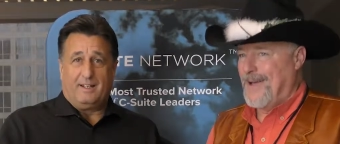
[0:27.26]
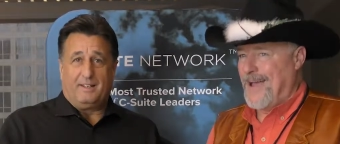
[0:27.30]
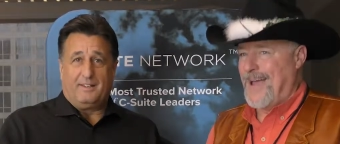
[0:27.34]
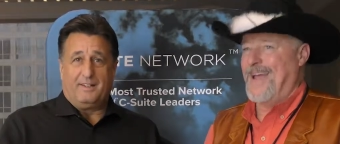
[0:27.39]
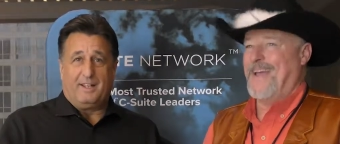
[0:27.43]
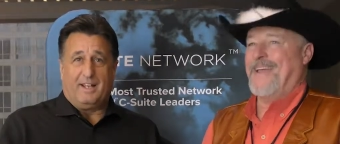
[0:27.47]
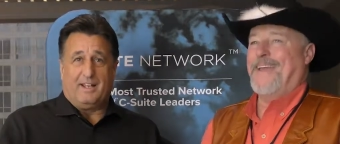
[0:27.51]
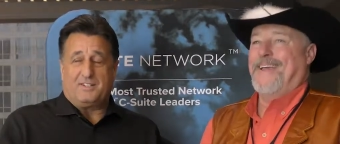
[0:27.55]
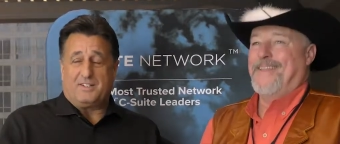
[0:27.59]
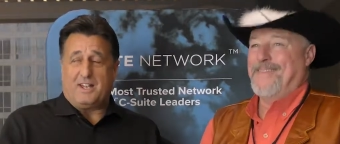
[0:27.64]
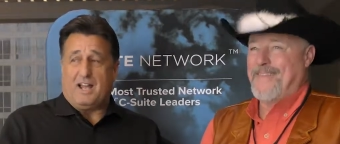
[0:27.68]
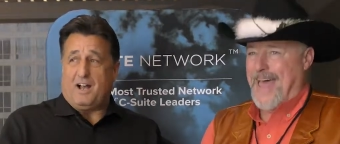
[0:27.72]

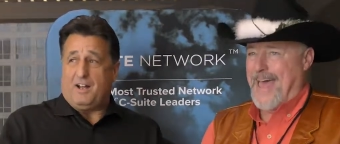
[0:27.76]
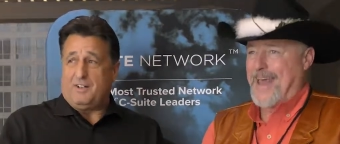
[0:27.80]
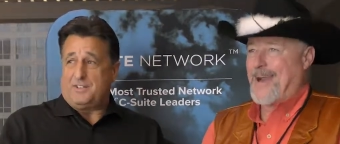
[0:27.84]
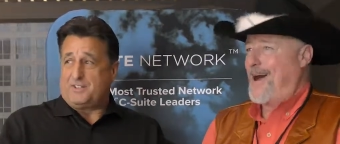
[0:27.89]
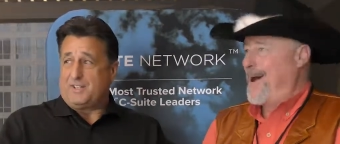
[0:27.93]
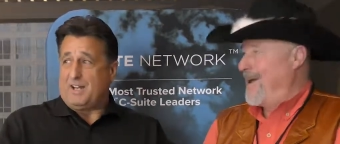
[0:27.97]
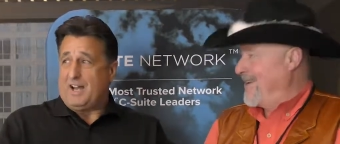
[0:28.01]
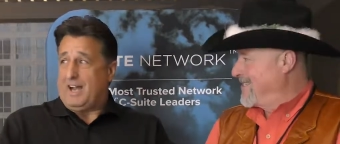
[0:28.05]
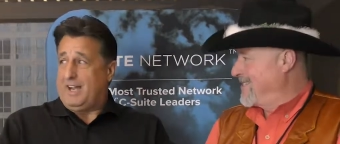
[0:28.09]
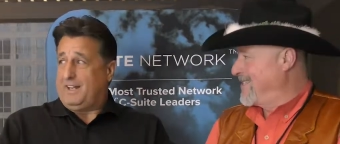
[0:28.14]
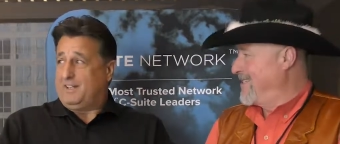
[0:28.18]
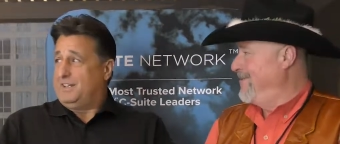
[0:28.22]
Speaker 1: that's Isn't
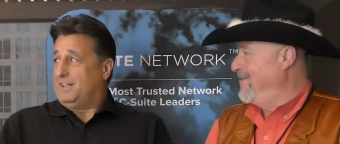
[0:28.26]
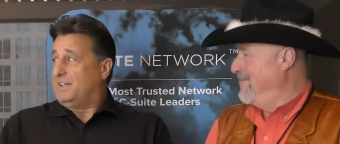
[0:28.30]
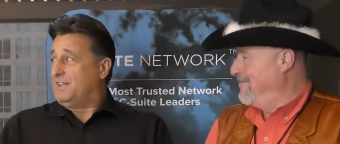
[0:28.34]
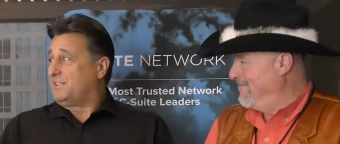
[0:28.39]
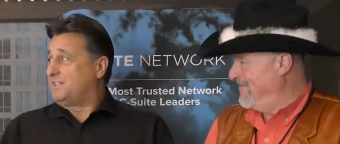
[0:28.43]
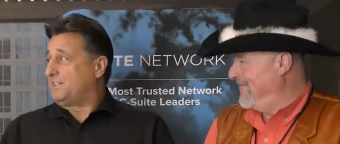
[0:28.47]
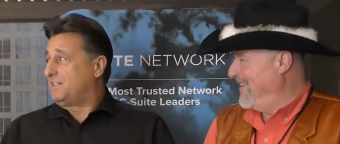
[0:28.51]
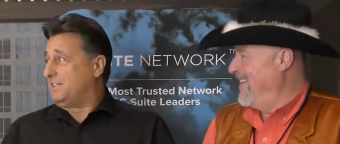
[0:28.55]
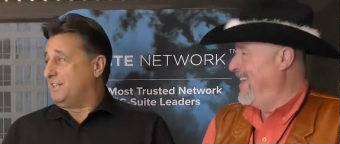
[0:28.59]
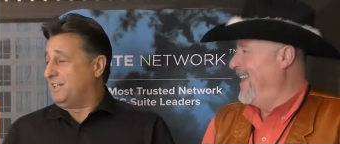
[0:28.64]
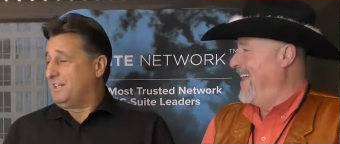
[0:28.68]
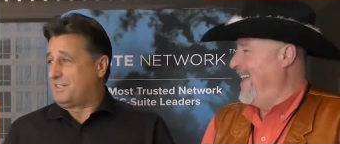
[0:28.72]
that outside
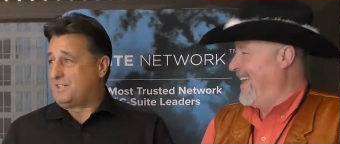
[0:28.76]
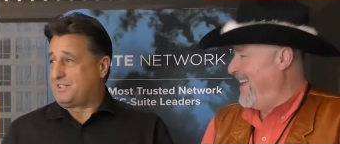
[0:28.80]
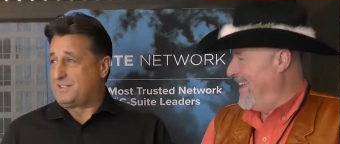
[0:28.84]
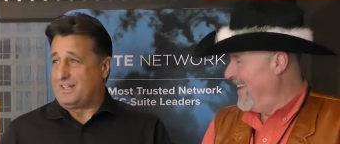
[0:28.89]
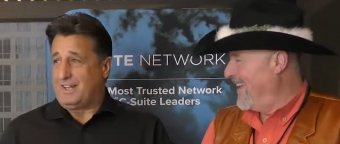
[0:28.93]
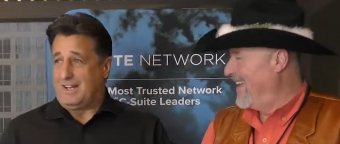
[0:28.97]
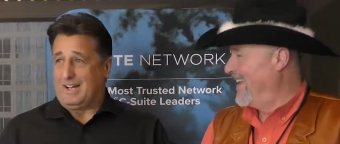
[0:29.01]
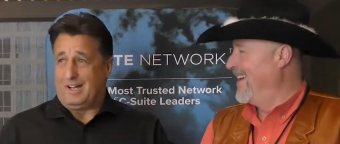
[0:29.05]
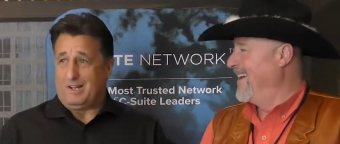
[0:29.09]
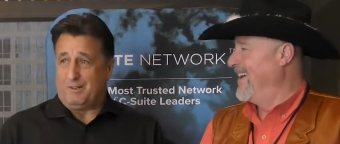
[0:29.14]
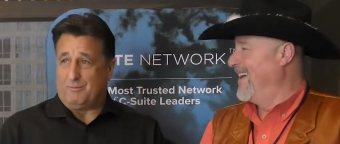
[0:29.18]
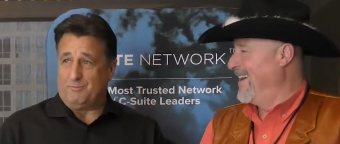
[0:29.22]

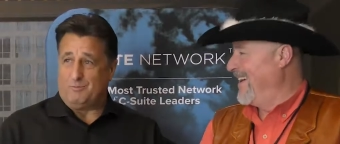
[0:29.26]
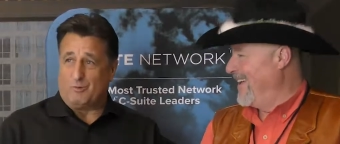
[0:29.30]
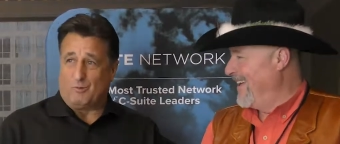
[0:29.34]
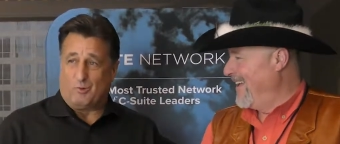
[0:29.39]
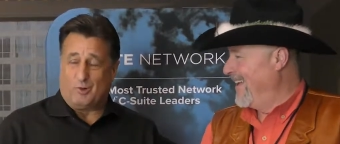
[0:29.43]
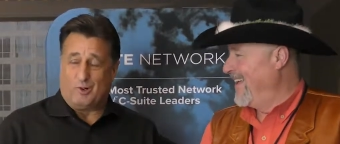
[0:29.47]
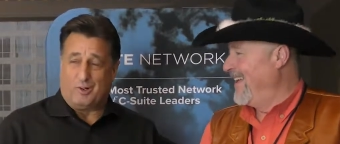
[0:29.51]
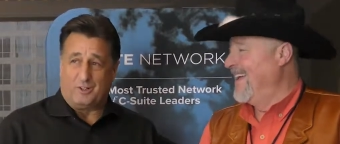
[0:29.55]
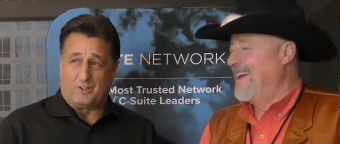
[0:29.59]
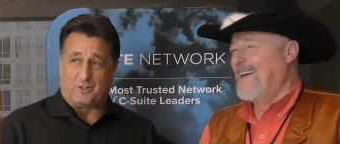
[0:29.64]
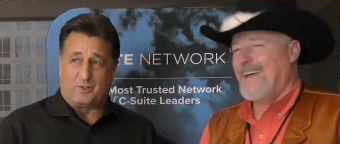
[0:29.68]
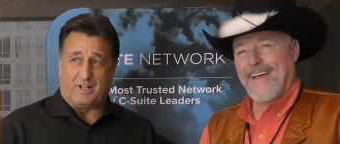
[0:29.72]
awesome?
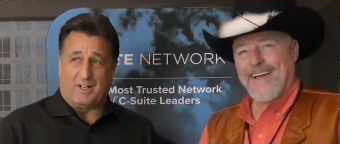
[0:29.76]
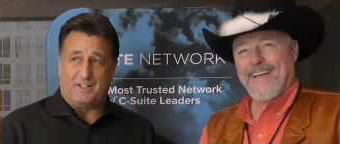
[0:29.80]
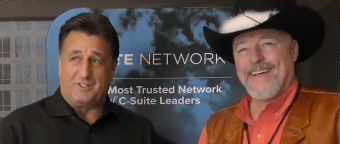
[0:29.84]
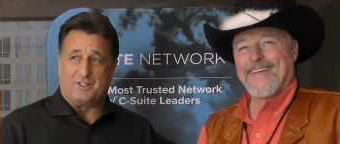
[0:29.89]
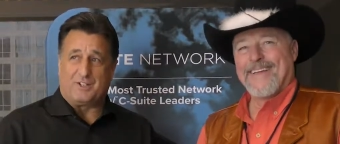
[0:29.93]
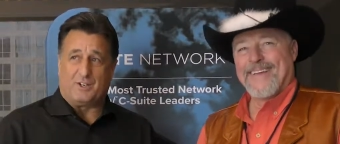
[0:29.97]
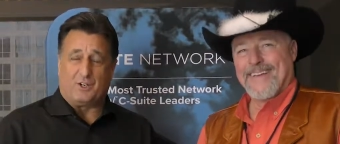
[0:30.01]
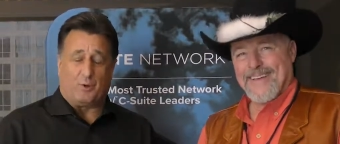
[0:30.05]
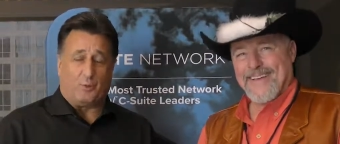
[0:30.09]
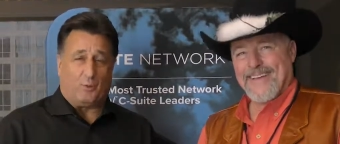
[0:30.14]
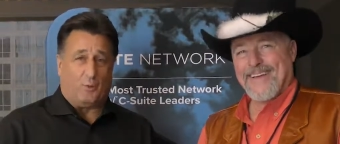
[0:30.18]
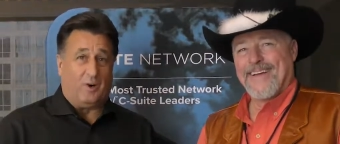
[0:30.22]
this World
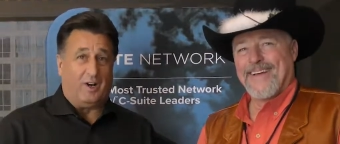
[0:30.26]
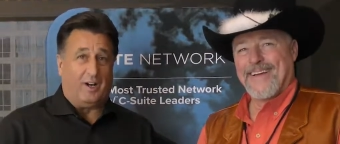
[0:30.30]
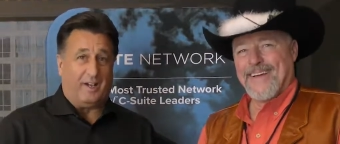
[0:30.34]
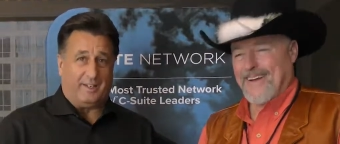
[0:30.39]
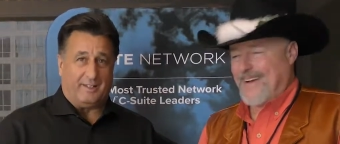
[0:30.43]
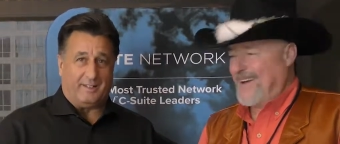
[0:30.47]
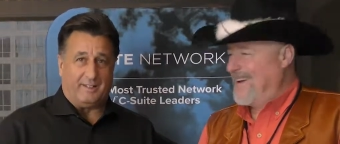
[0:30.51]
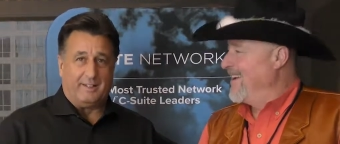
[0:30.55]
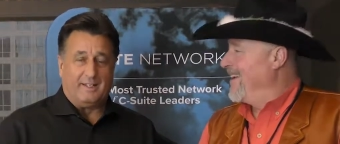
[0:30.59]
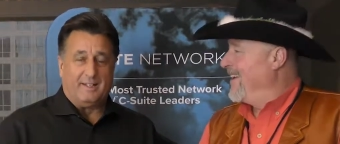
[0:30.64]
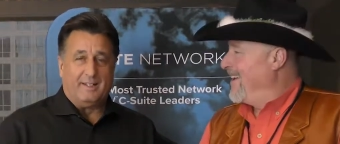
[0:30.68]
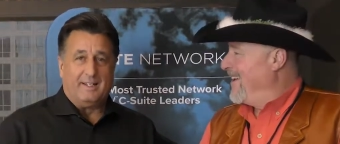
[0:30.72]
Trade Center 1.